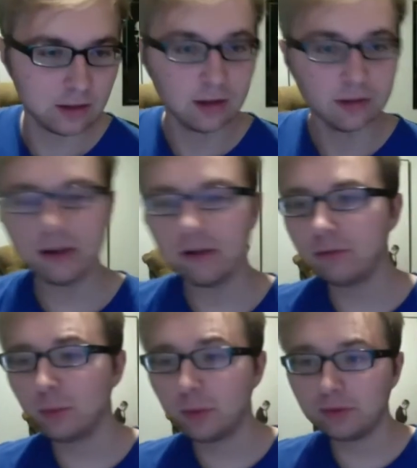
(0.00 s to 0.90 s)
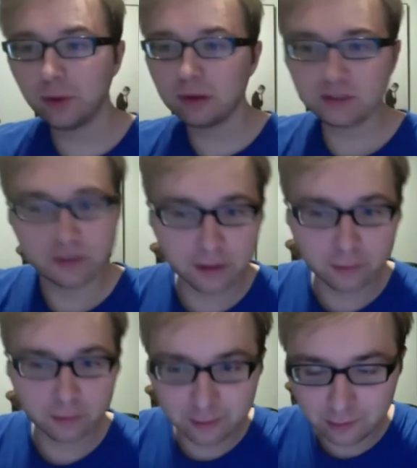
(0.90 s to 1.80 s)
Thank you everyone for watching. I
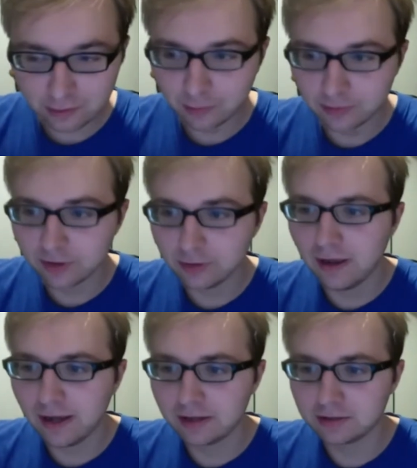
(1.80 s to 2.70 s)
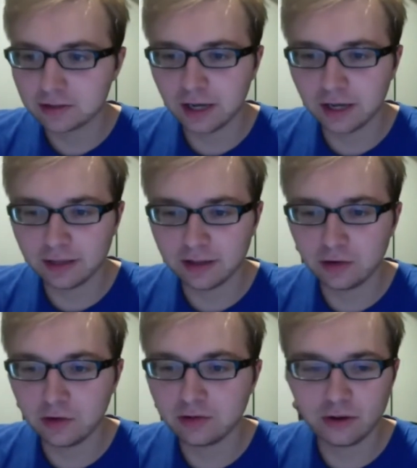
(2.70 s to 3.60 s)
thought it was a, that was a good match. Uh, thank you
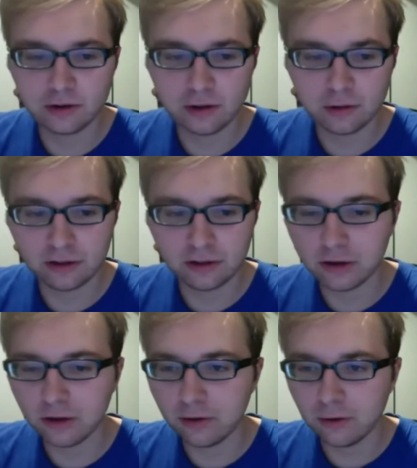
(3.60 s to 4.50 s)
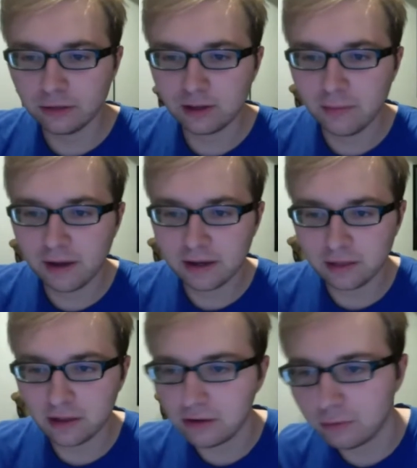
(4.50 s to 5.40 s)
Nazario, thank you Koho, thank you Mike,
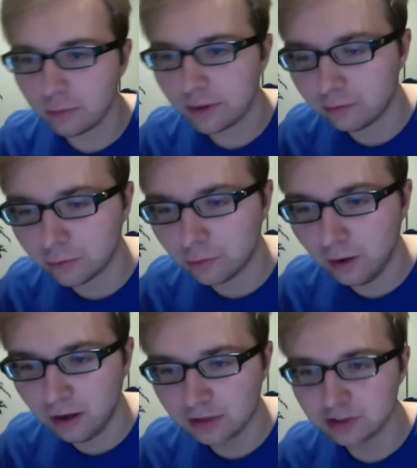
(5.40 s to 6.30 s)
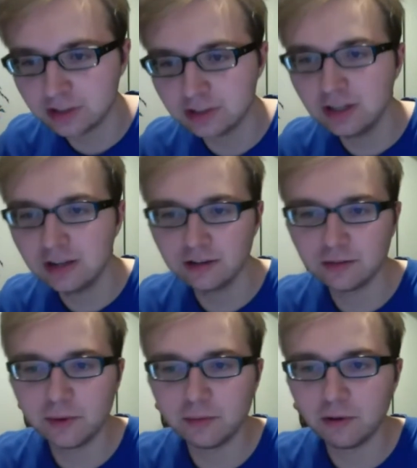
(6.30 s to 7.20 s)
thank you everyone at home for watching. This has been
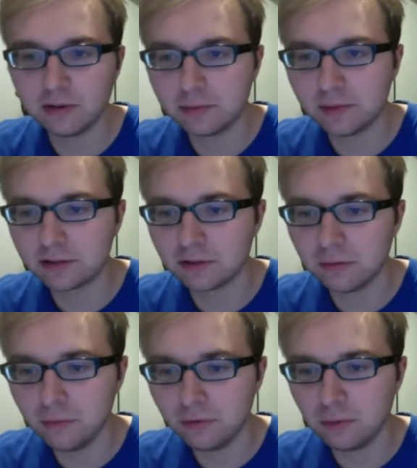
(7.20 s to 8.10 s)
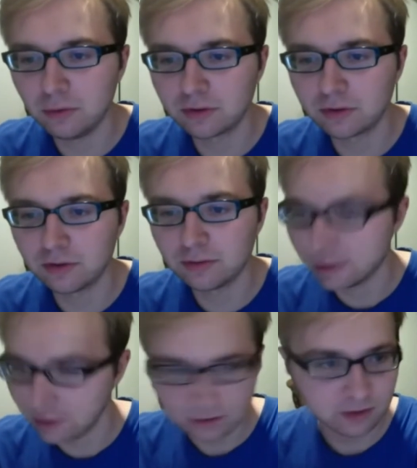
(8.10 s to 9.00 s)
Multiplex Movie Warzone.
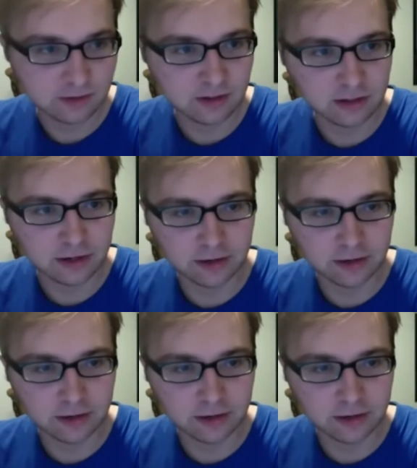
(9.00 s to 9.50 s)
See you later.